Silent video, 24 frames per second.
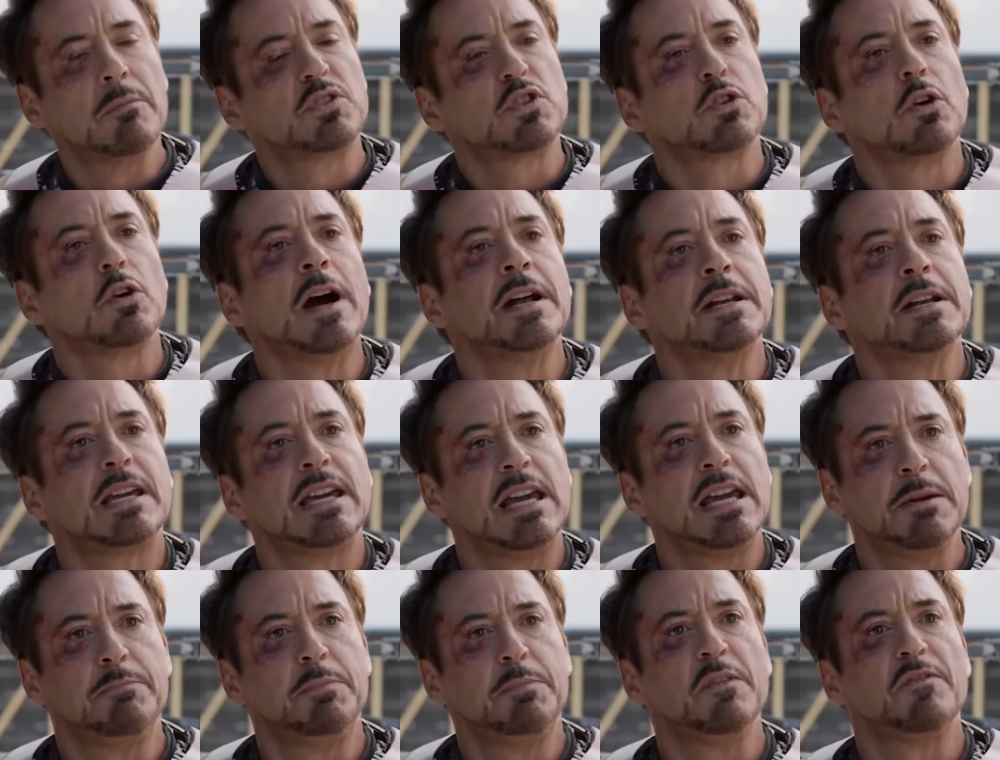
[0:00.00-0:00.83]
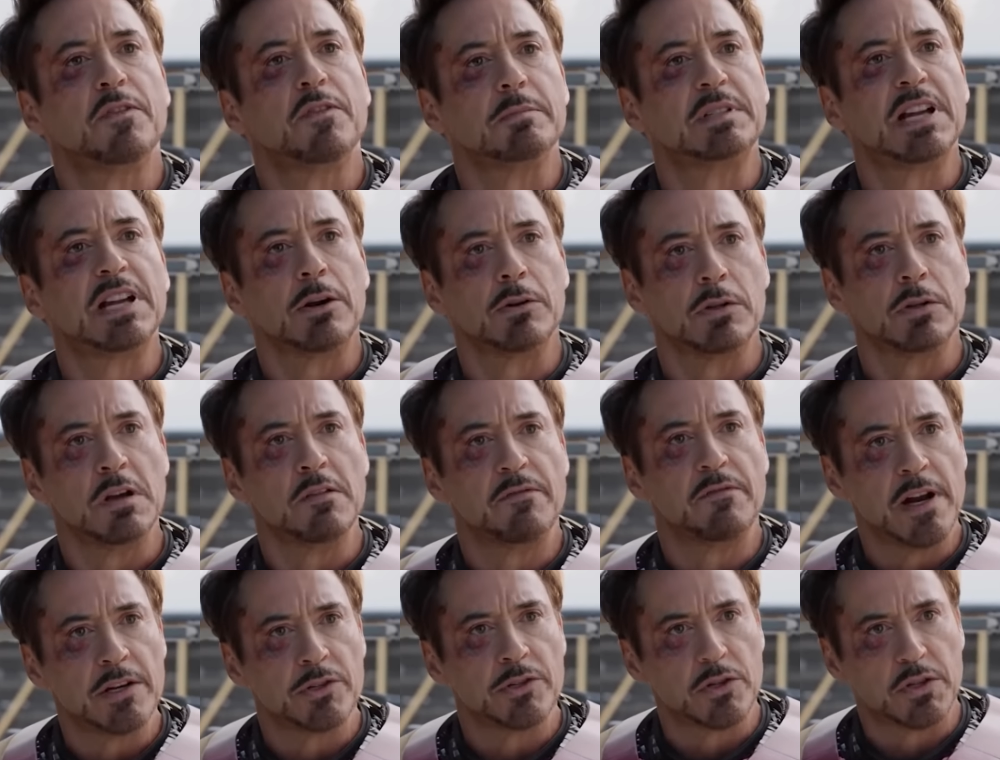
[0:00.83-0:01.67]
as the best established and
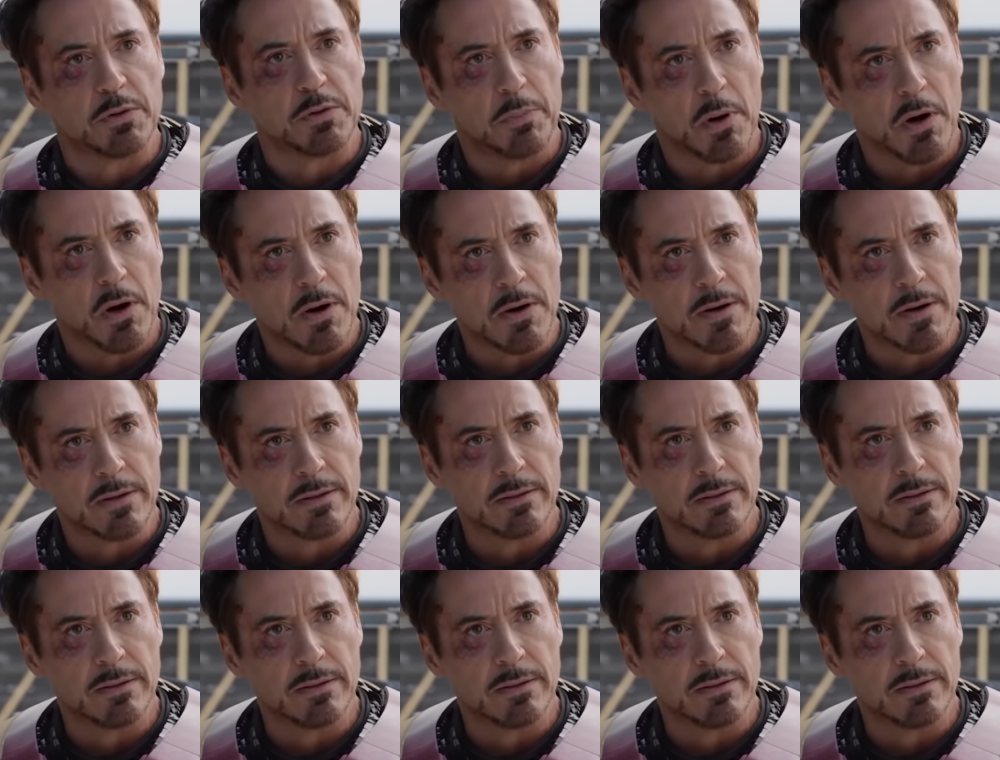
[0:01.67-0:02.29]
generally best loved